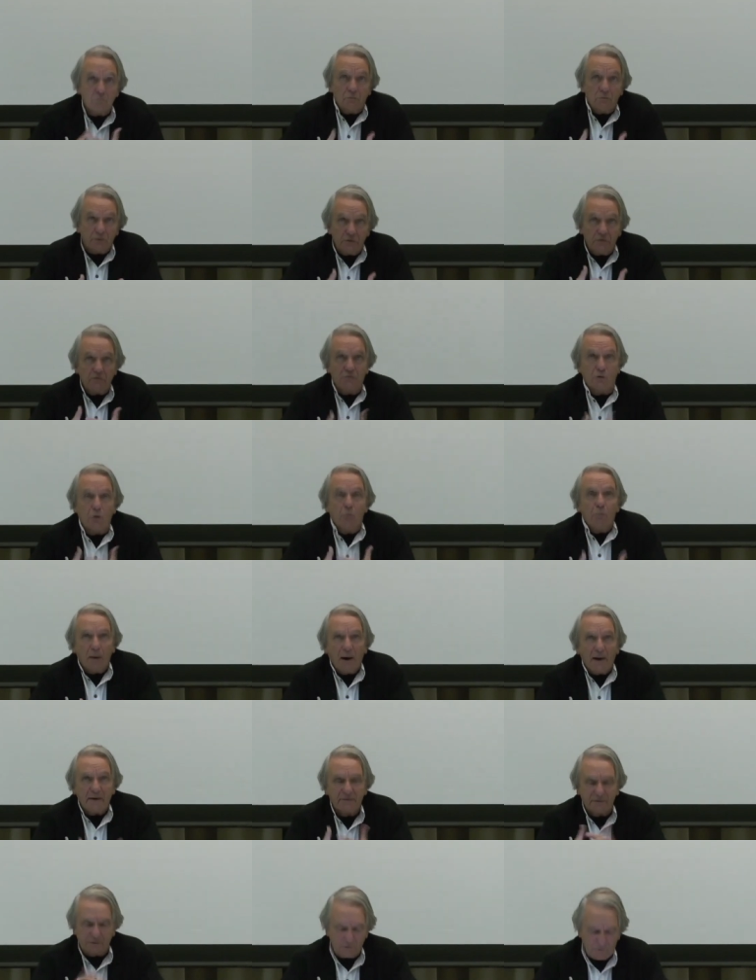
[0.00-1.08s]
the
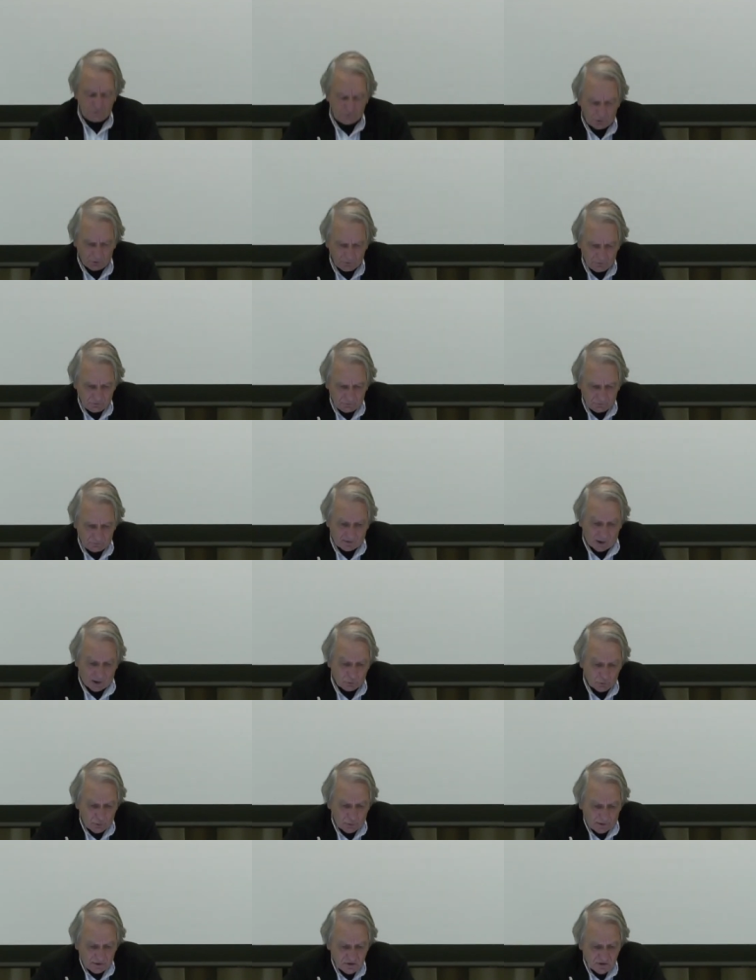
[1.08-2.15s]
past, the, our
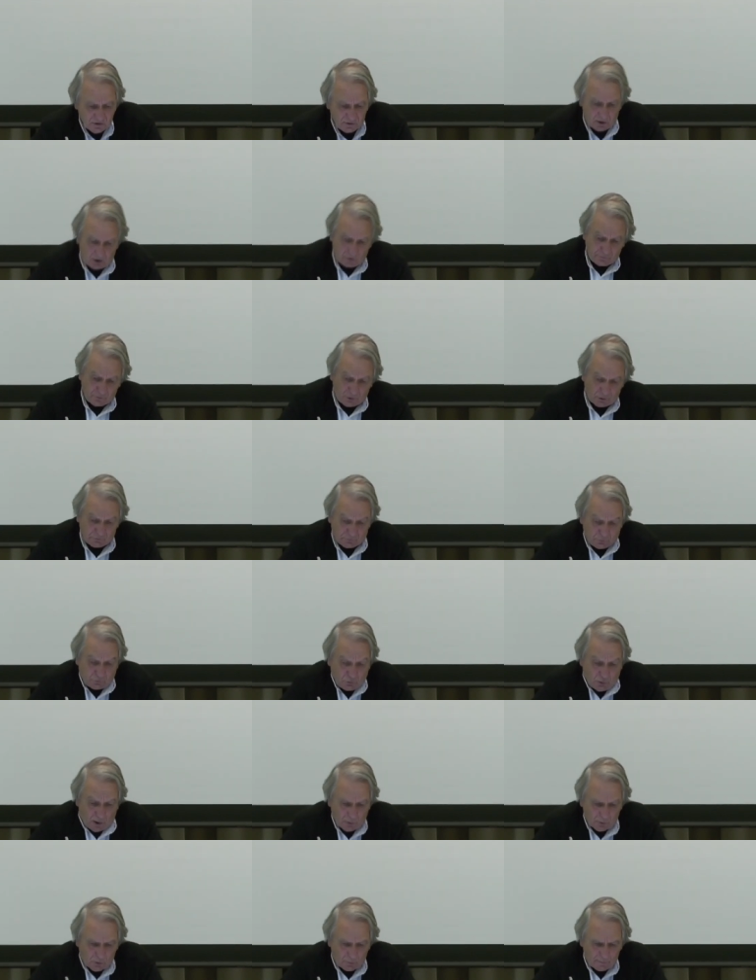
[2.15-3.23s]
relation of, of,
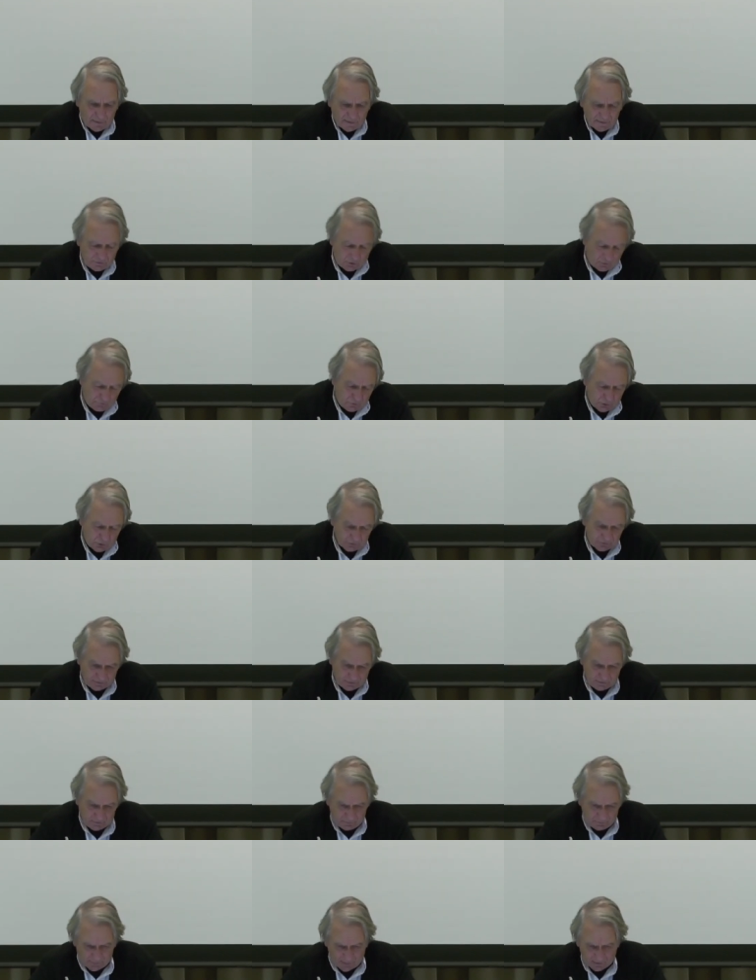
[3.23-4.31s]
to our past, of course,
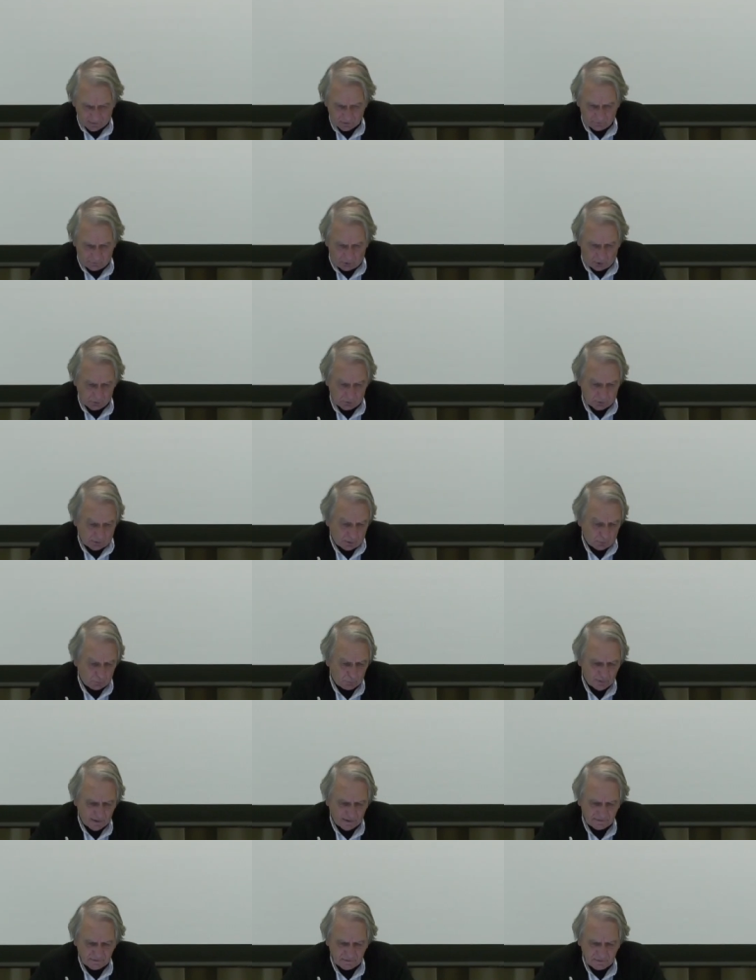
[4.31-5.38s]
is part of our, our
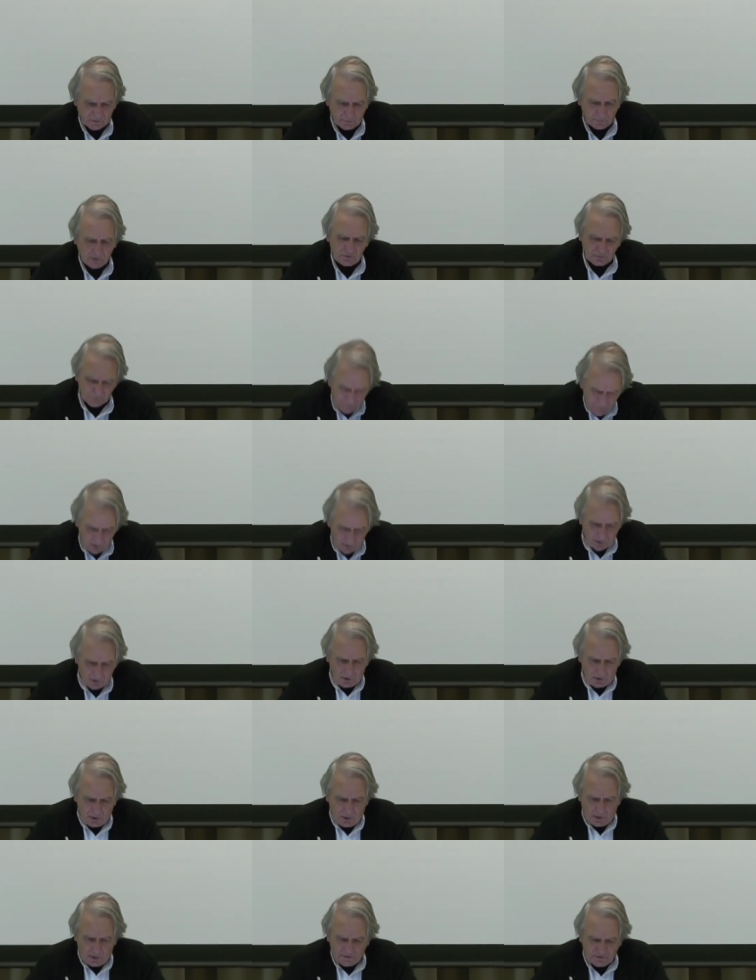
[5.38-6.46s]
present. But
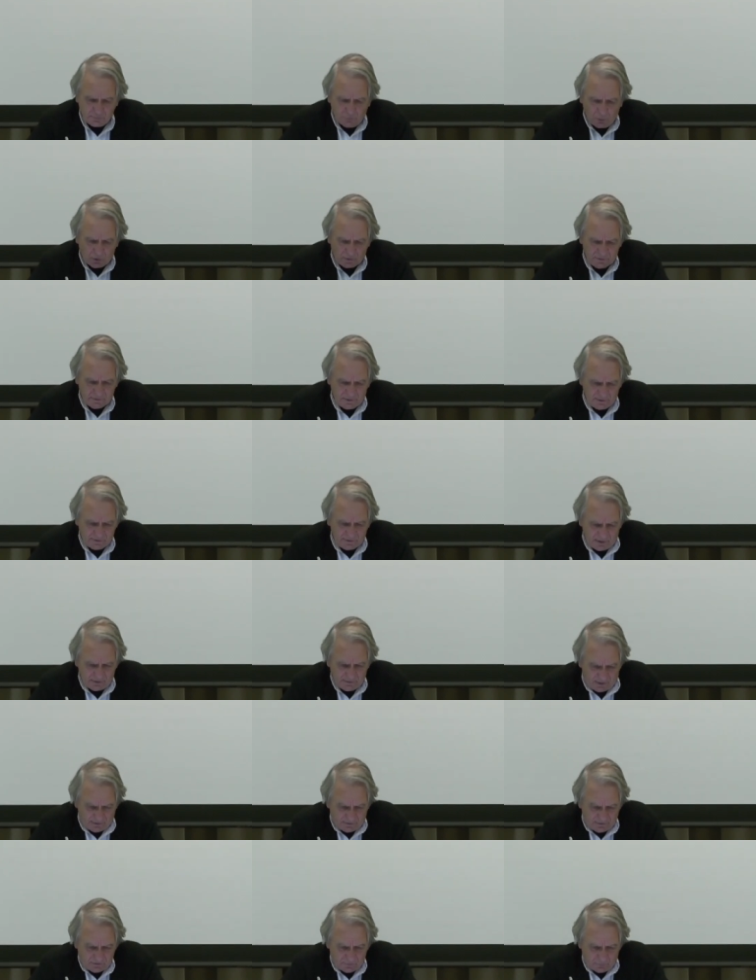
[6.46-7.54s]
it's more, it, it,
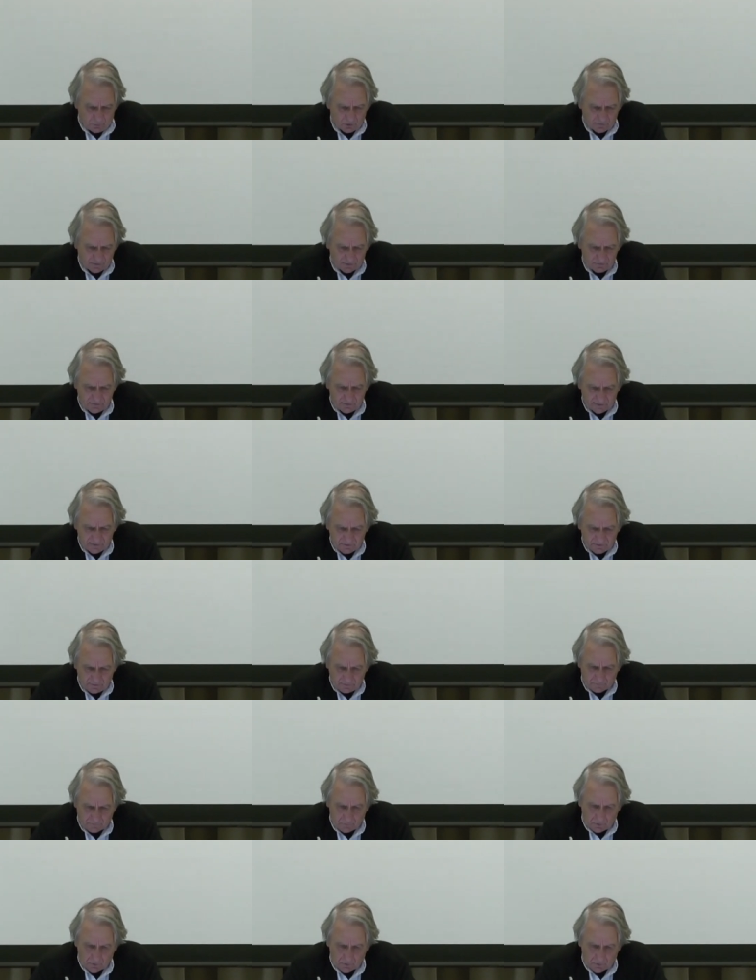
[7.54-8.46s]
it is more than this.